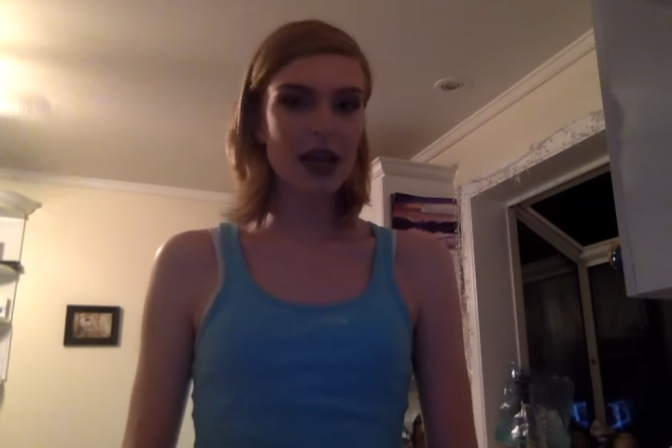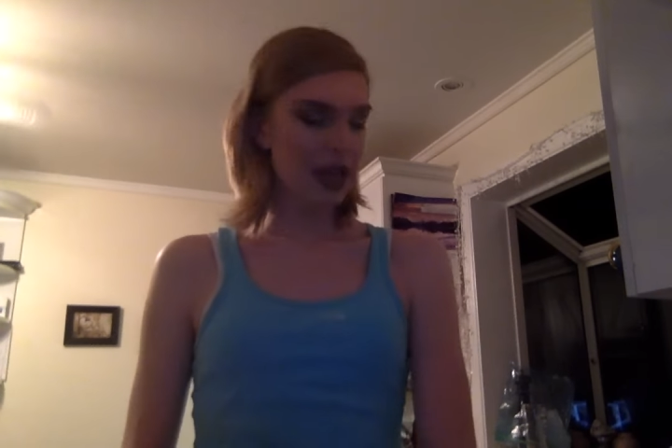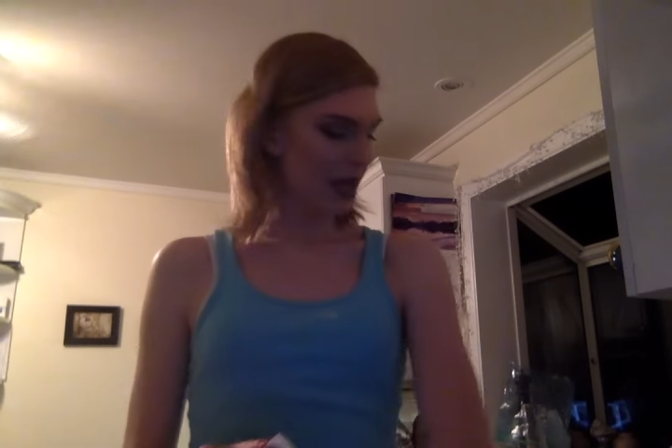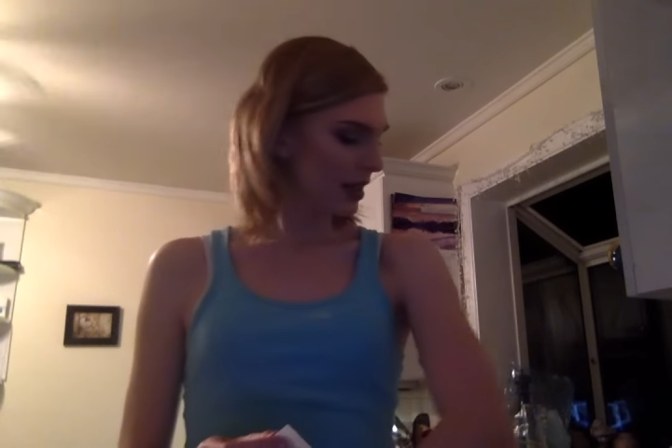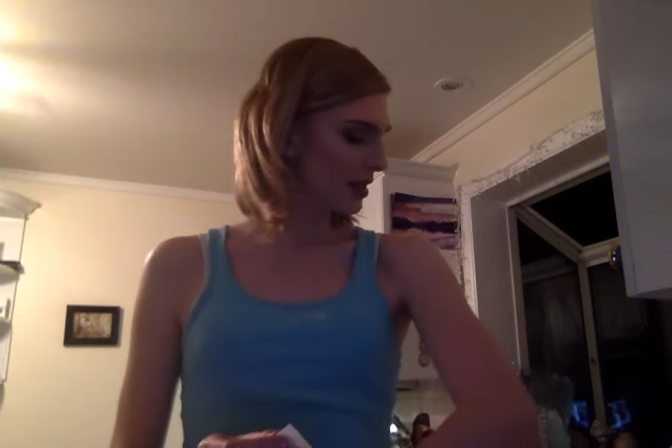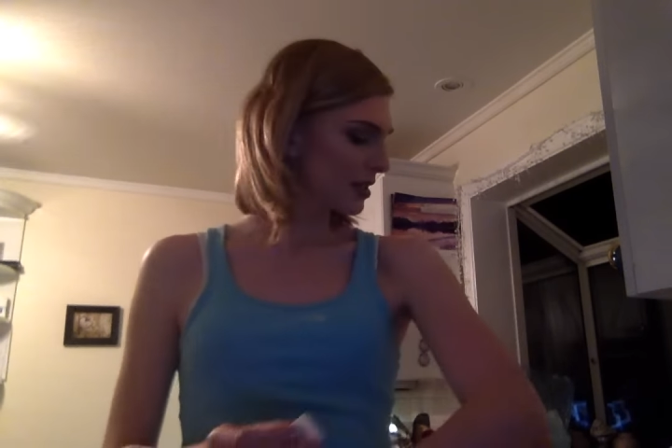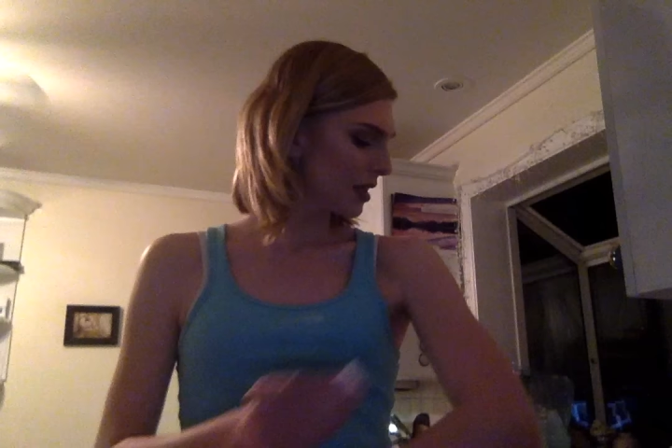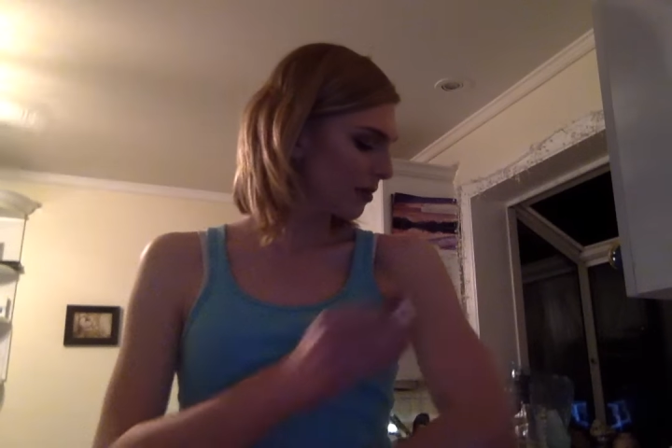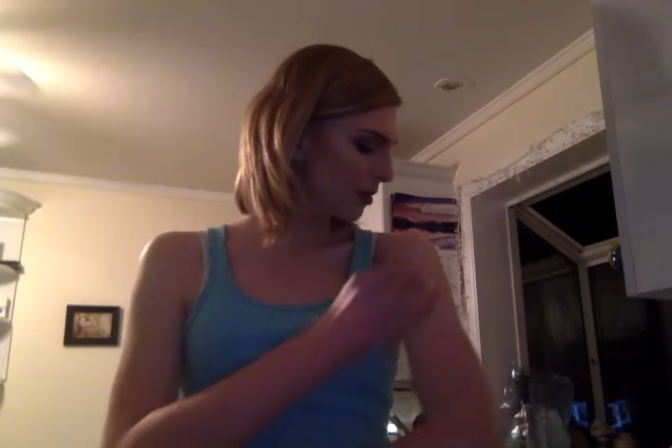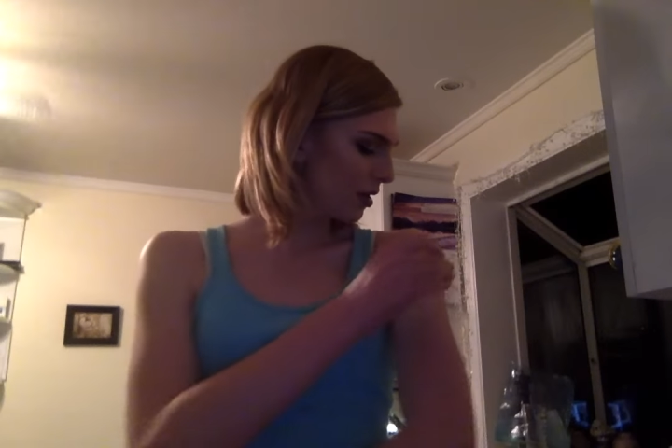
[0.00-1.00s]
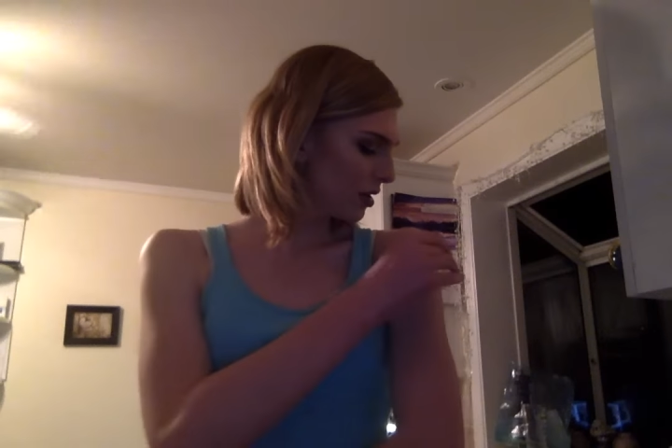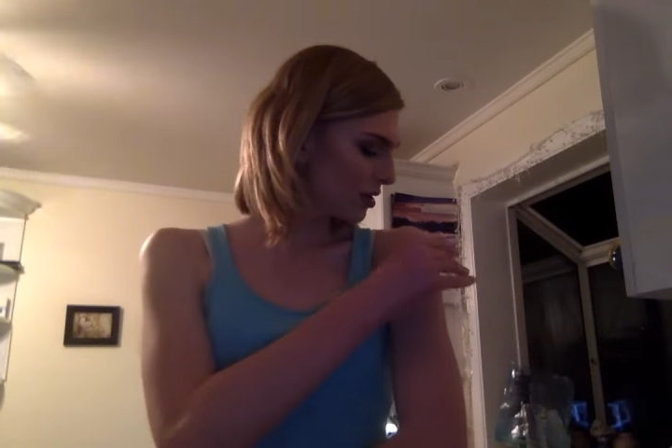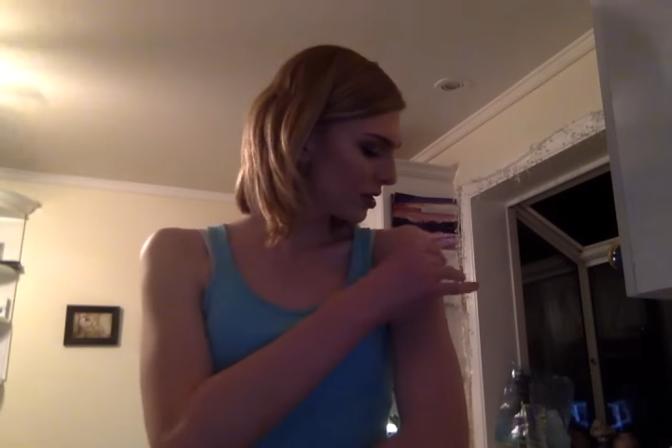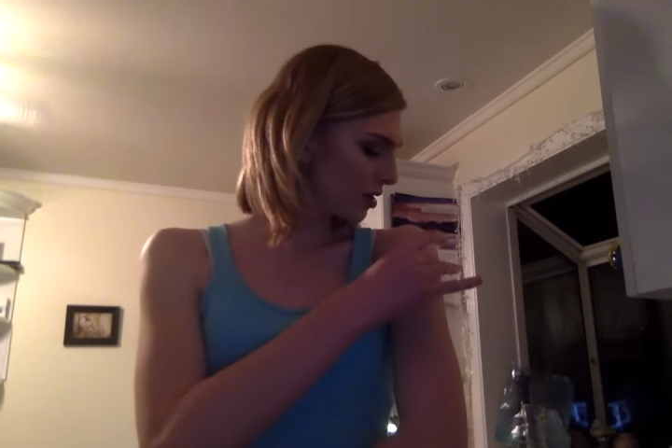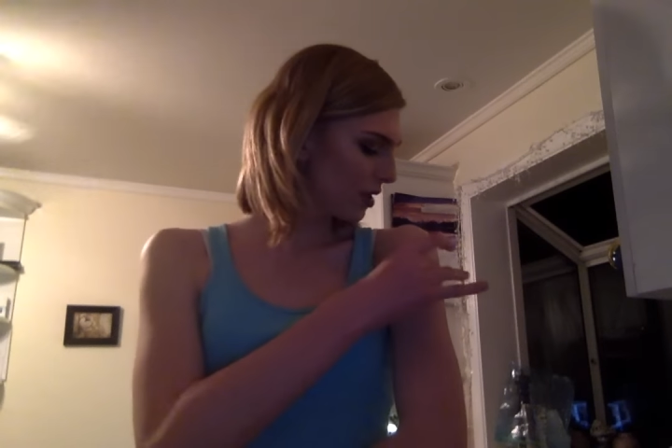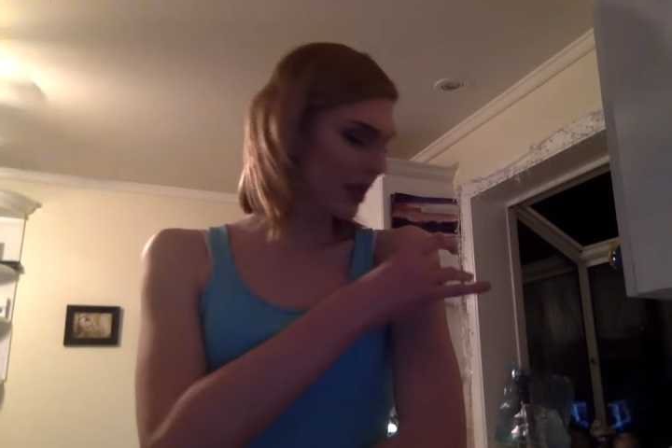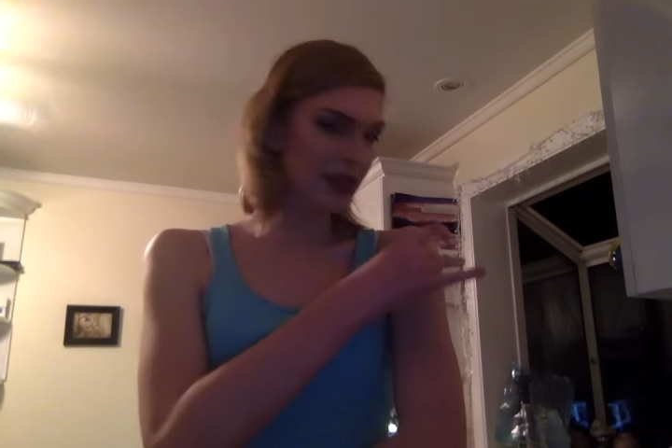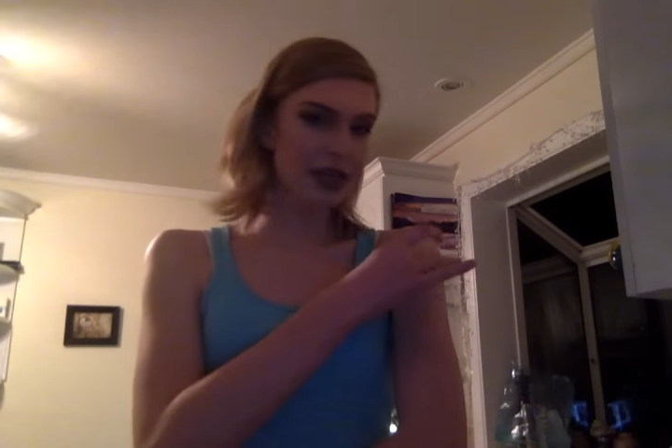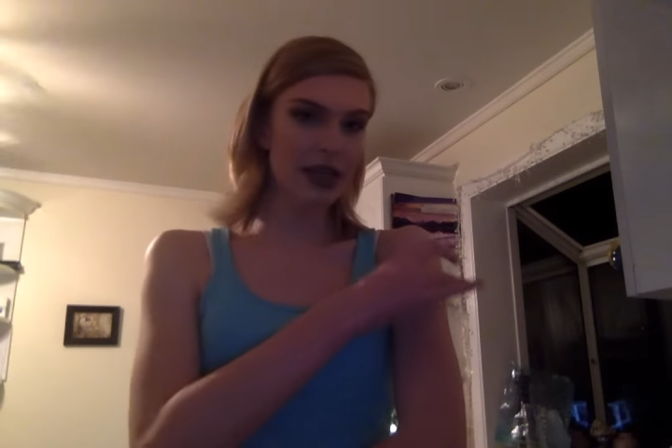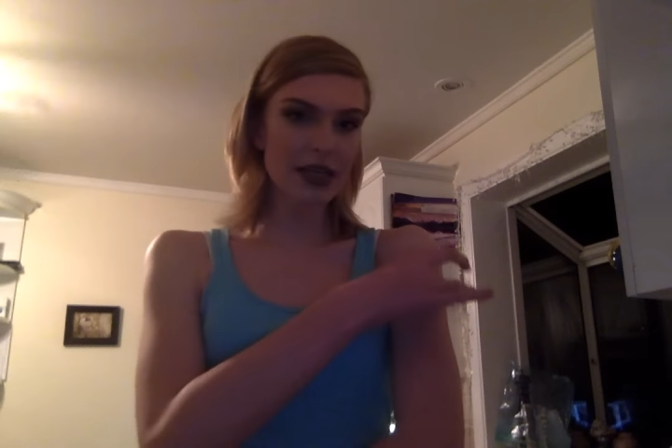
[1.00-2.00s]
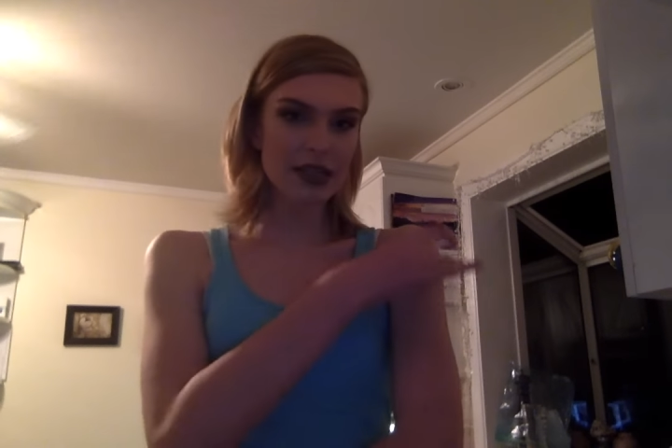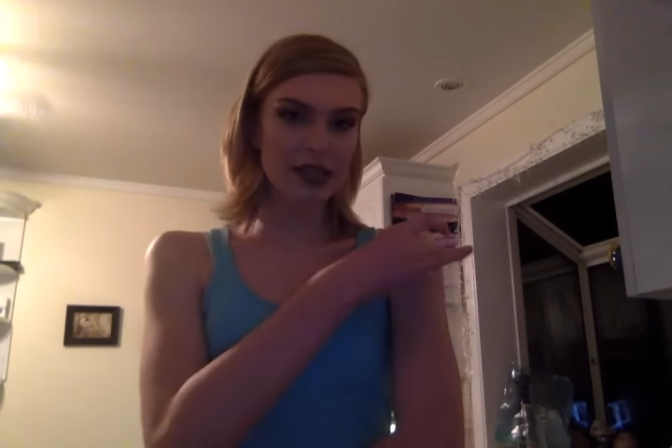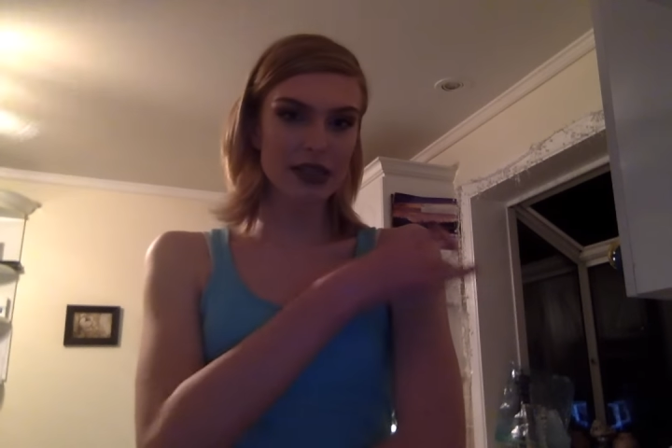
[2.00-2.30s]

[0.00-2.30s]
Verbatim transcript: And I'm going to just go like this